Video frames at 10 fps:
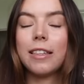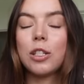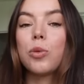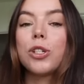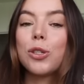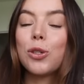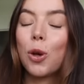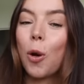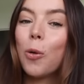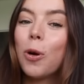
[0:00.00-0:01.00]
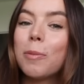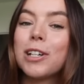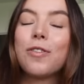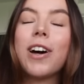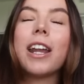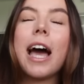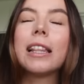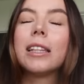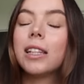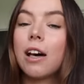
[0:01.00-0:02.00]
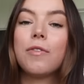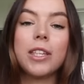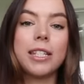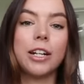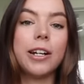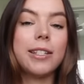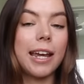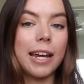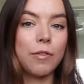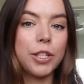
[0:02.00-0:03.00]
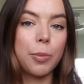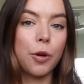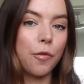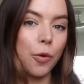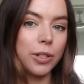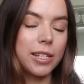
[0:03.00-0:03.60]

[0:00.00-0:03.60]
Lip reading: This was so much fun. I love this series. I gave this book 4